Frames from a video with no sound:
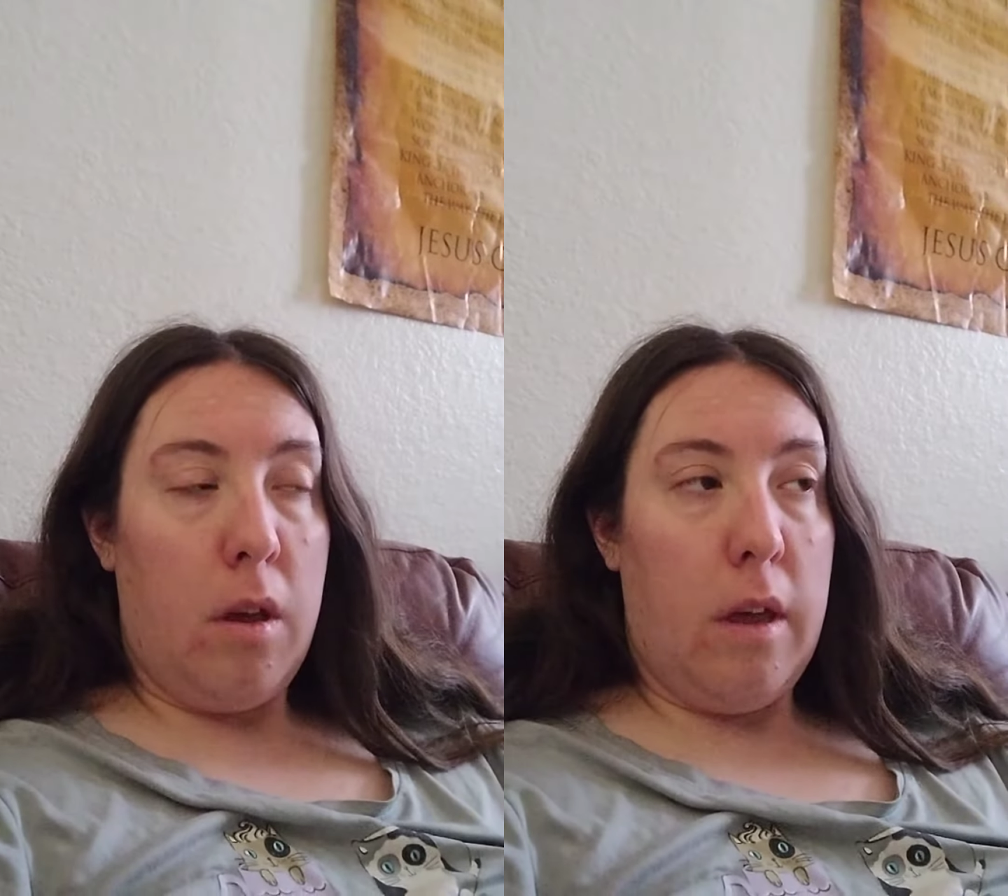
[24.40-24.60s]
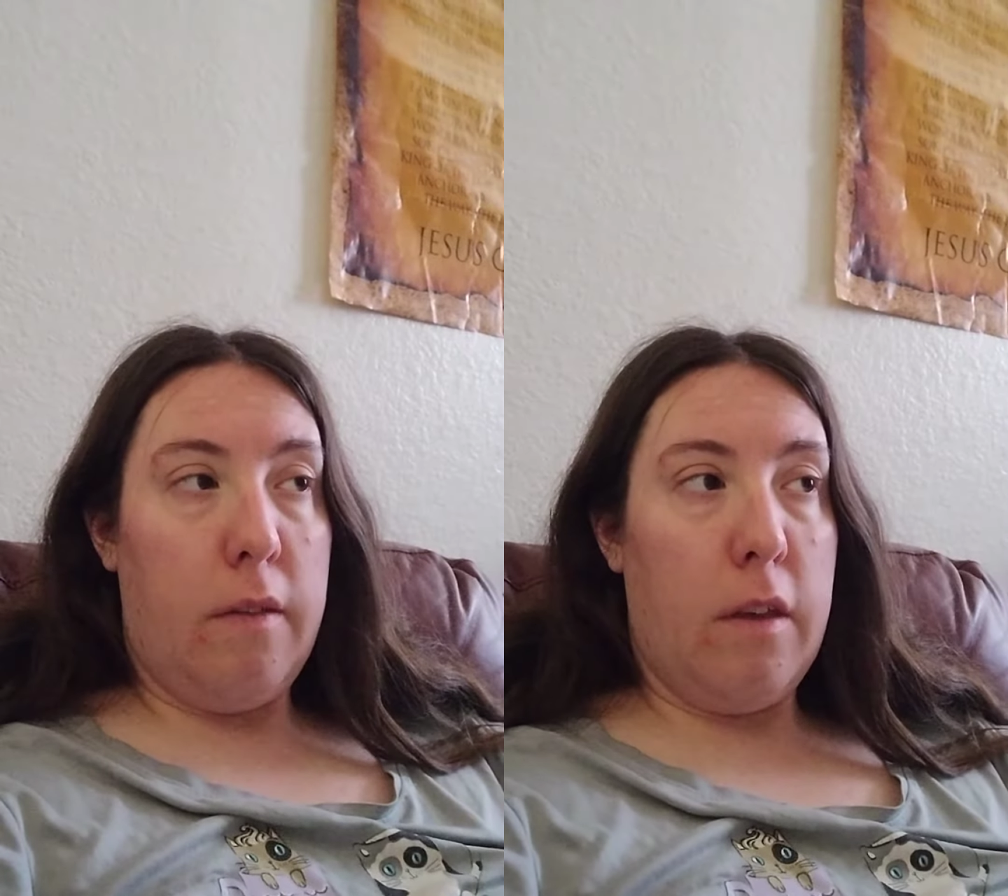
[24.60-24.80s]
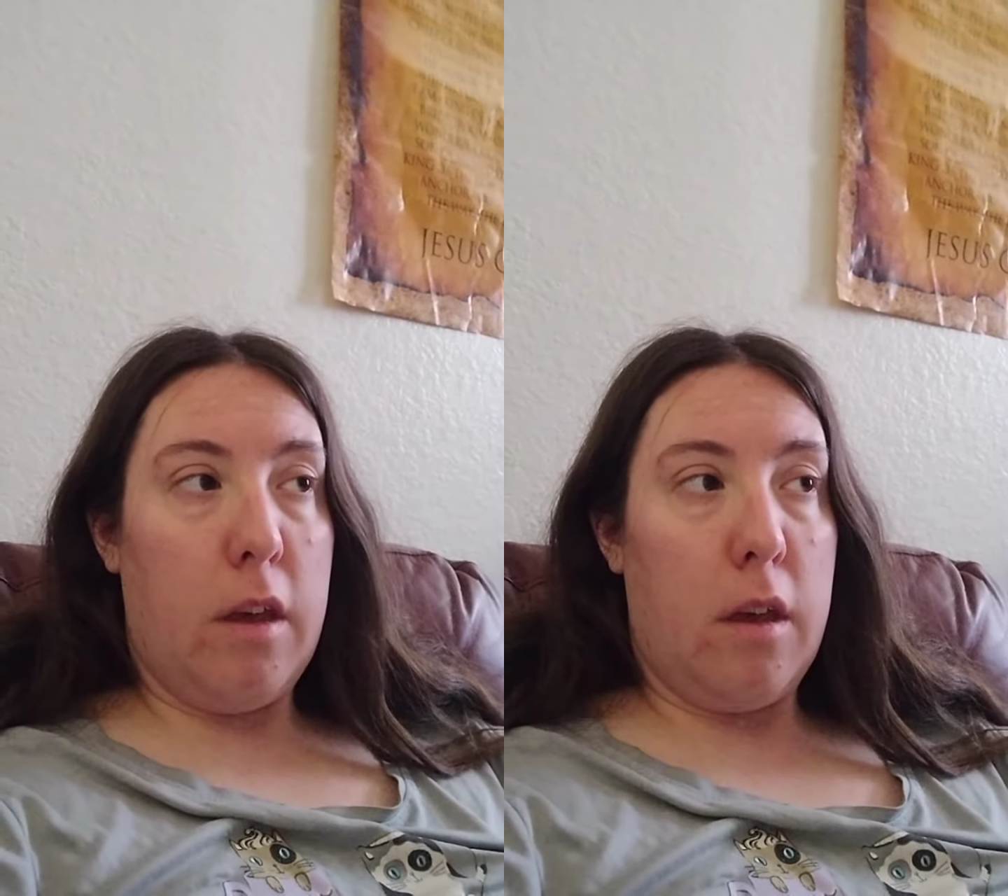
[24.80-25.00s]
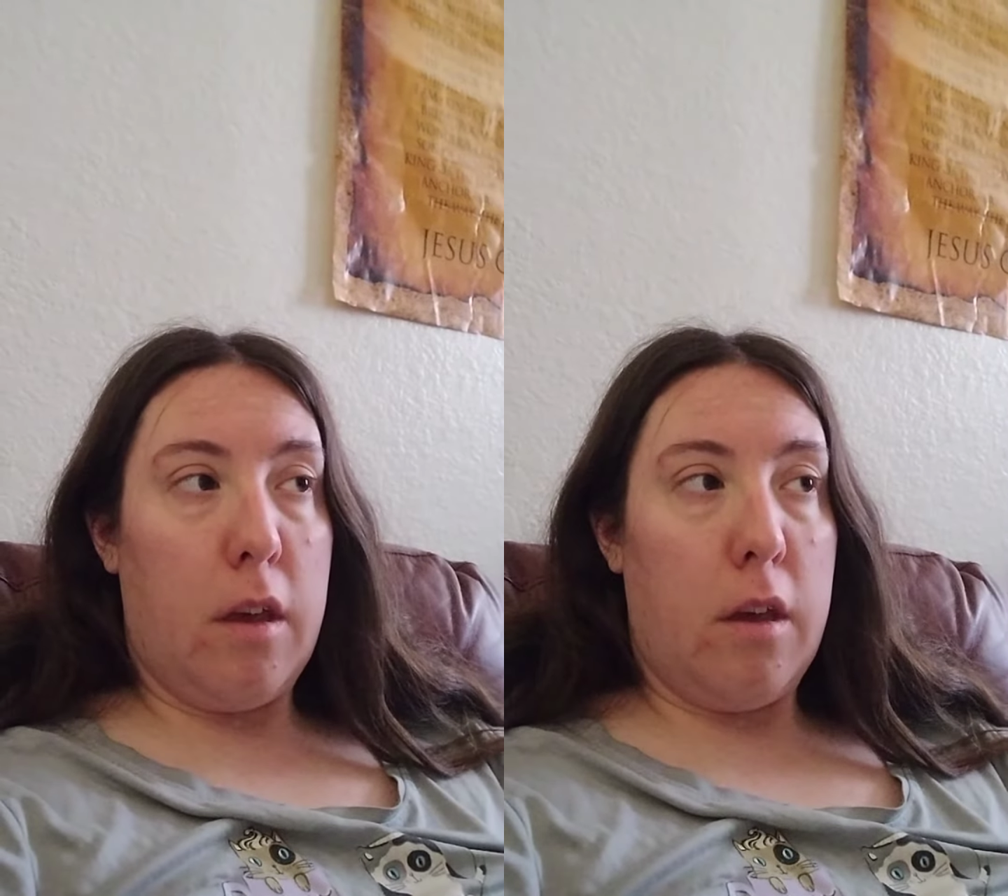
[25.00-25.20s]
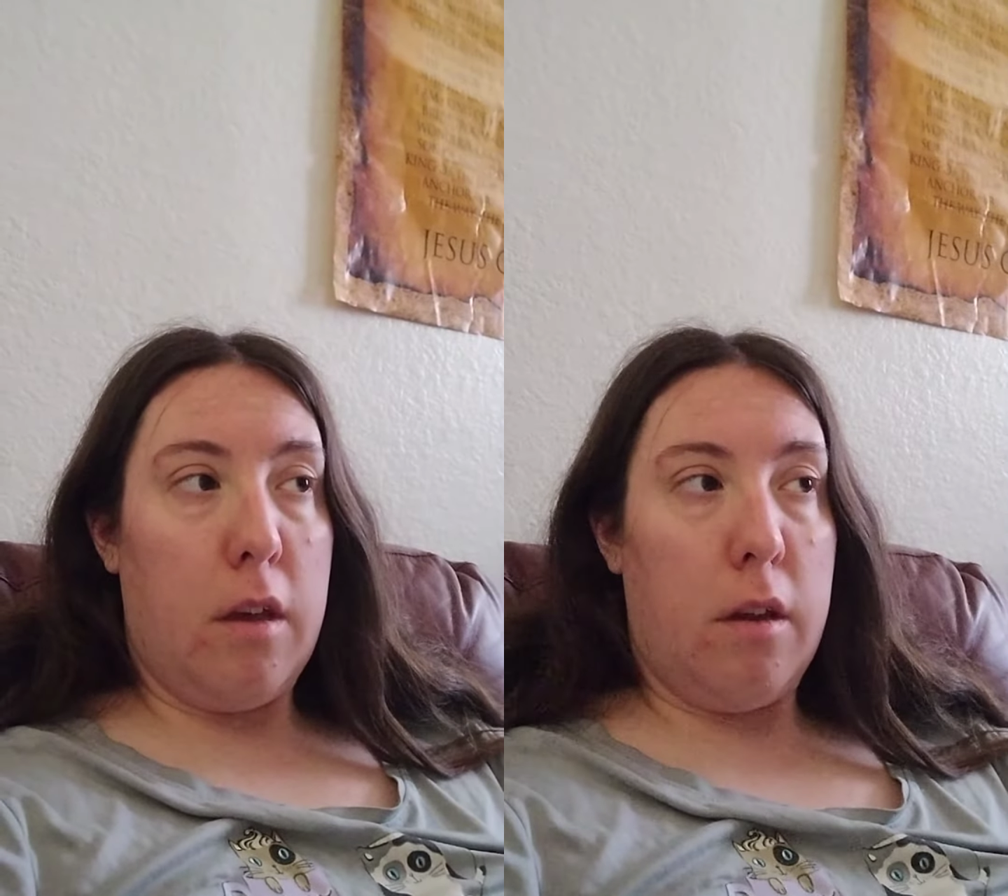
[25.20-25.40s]
and
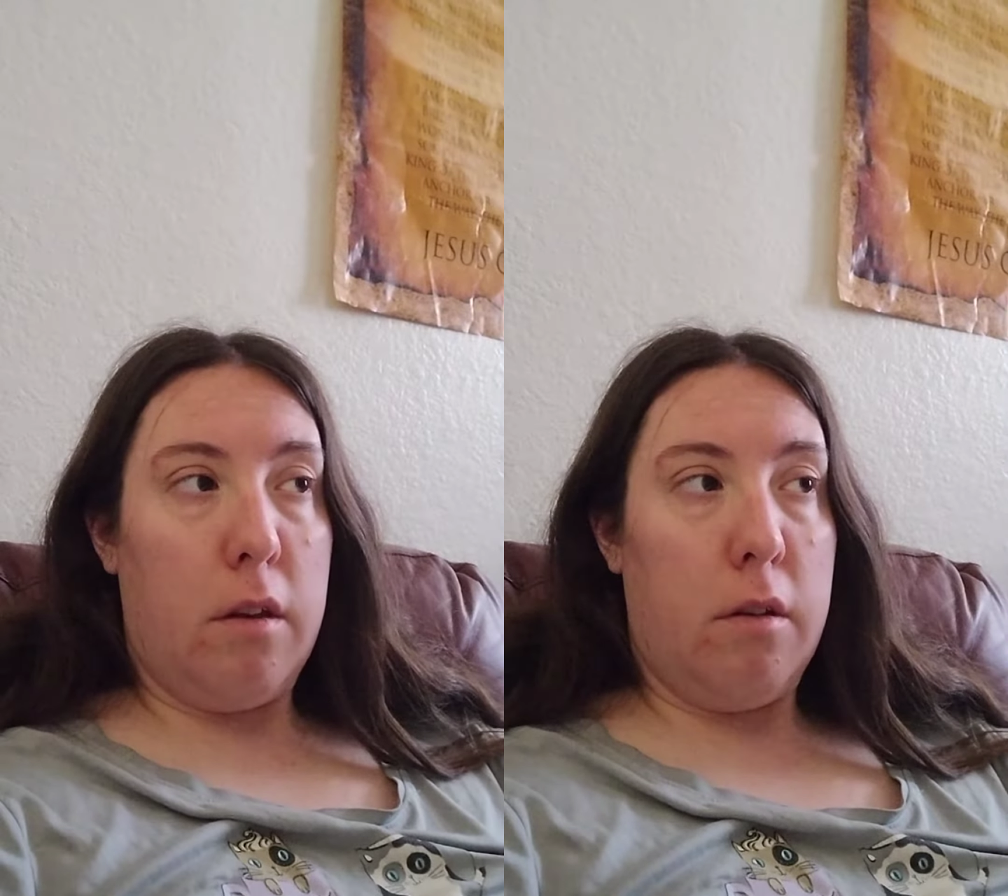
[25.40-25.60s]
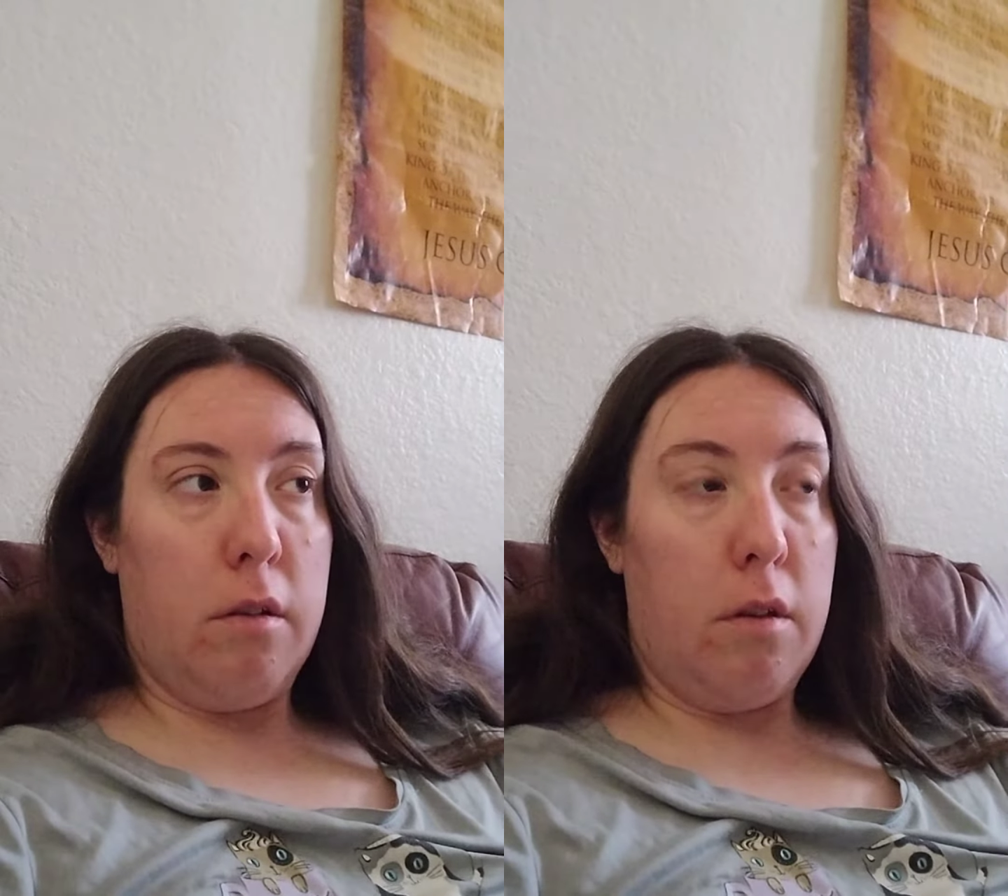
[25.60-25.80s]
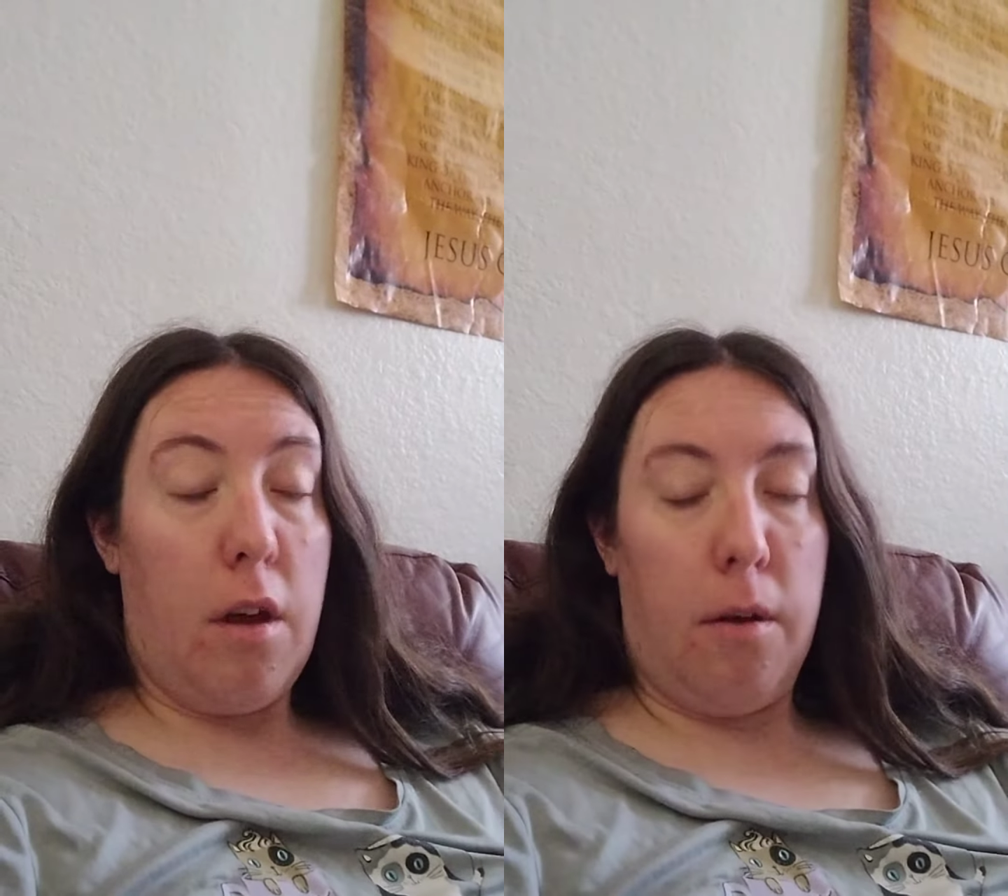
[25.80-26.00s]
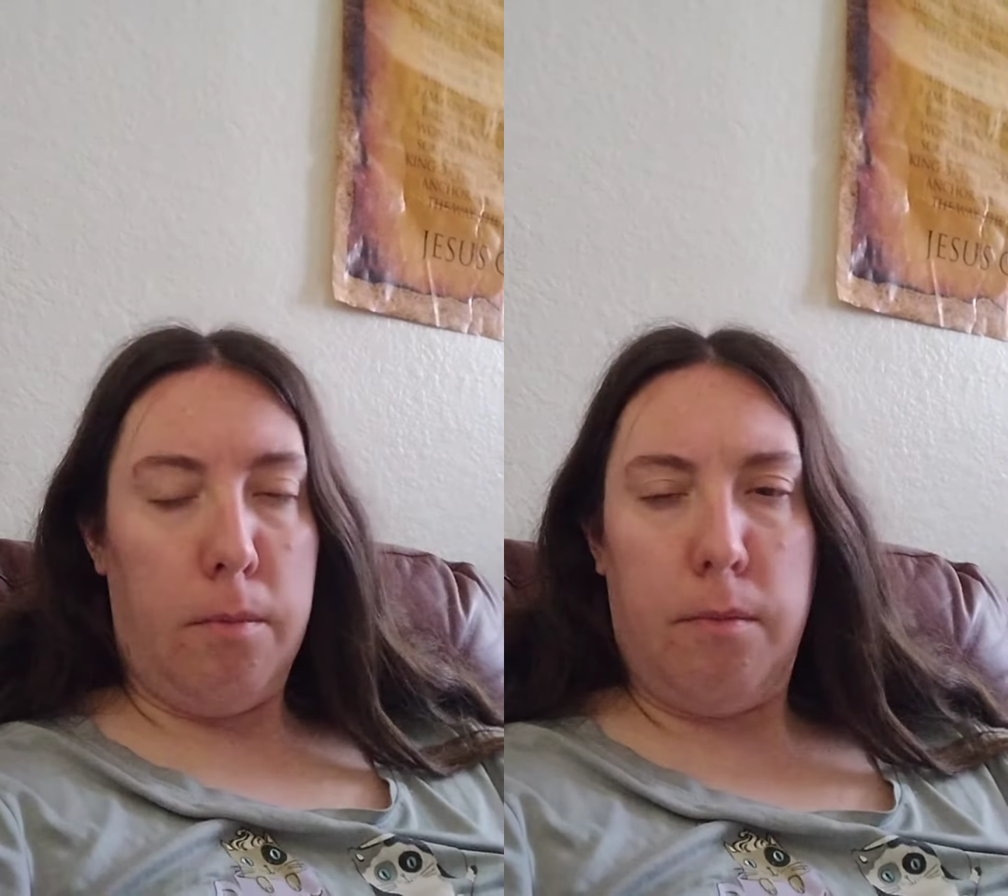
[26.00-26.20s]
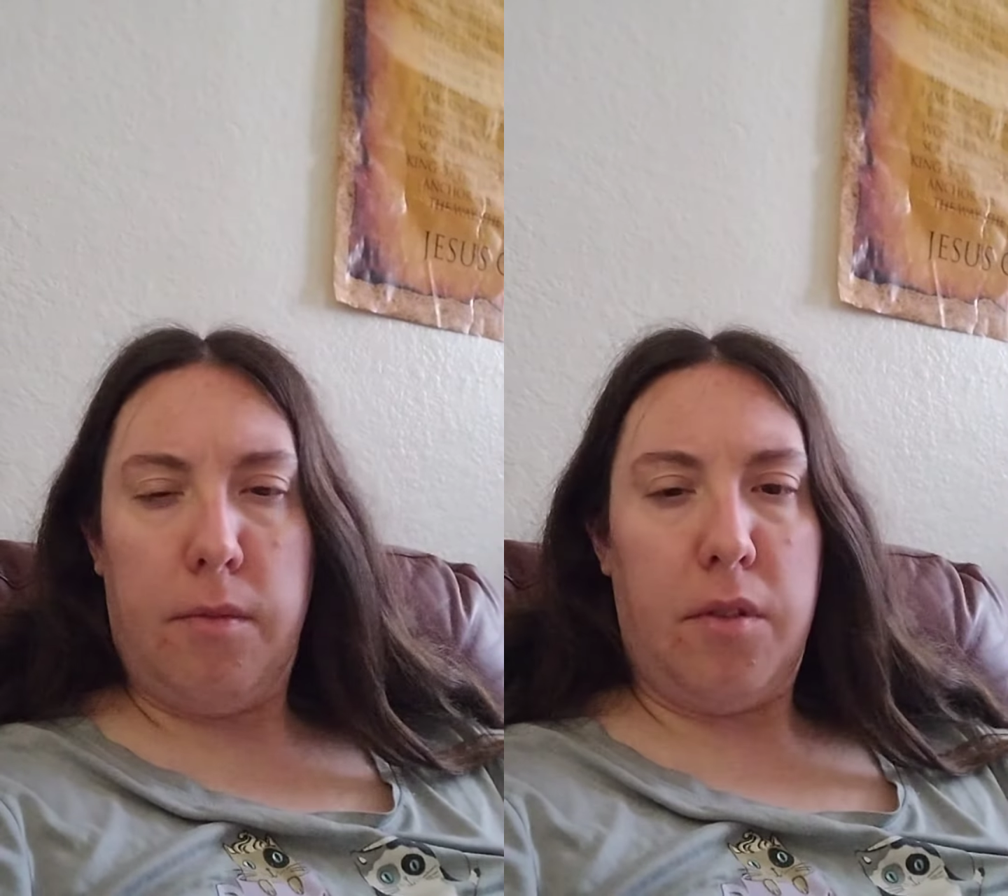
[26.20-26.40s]
then I'll